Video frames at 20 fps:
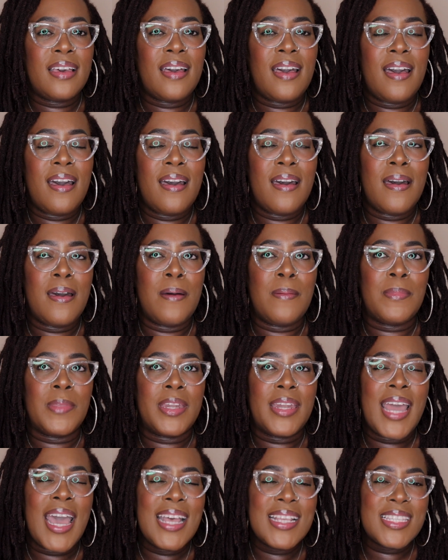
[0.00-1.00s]
a,
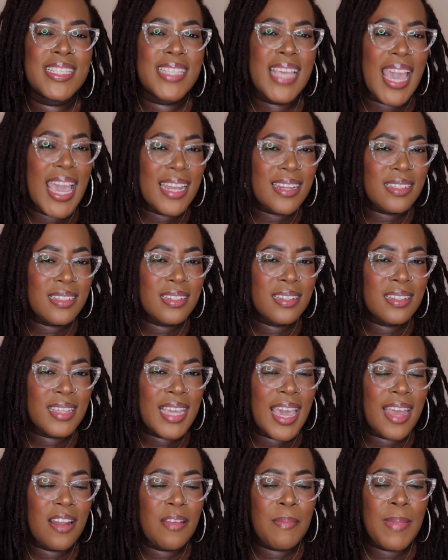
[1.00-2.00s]
not satin
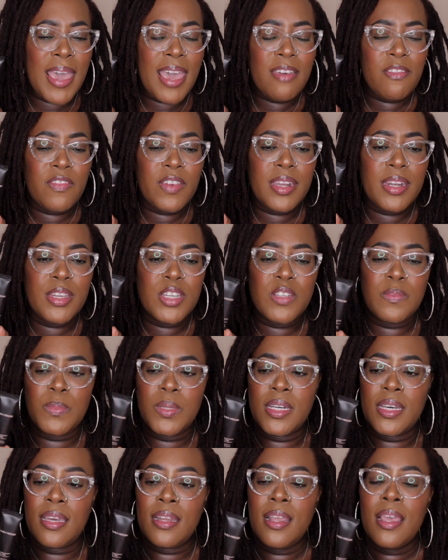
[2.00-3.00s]
kind of matte finish,
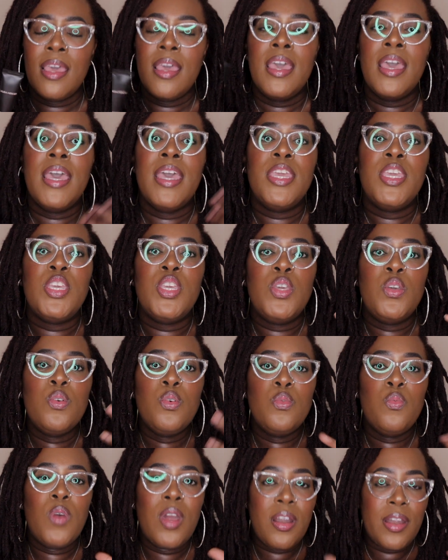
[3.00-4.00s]
but
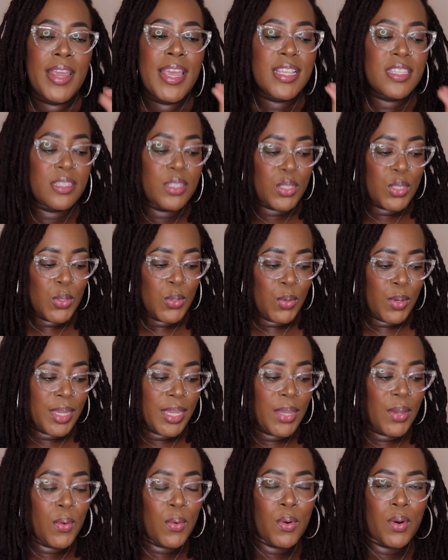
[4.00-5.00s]
you weren't as
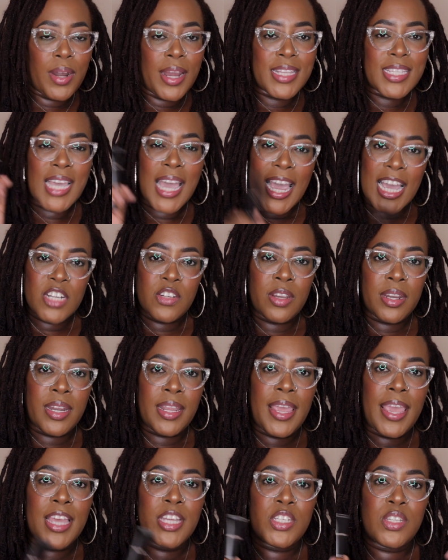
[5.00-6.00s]
dewy or as
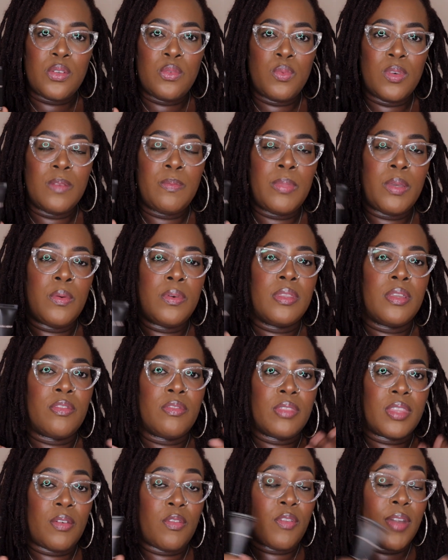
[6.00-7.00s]
hydrated as you would be
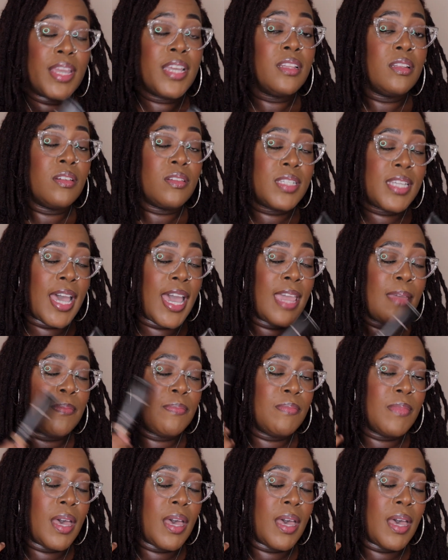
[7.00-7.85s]
with the regular type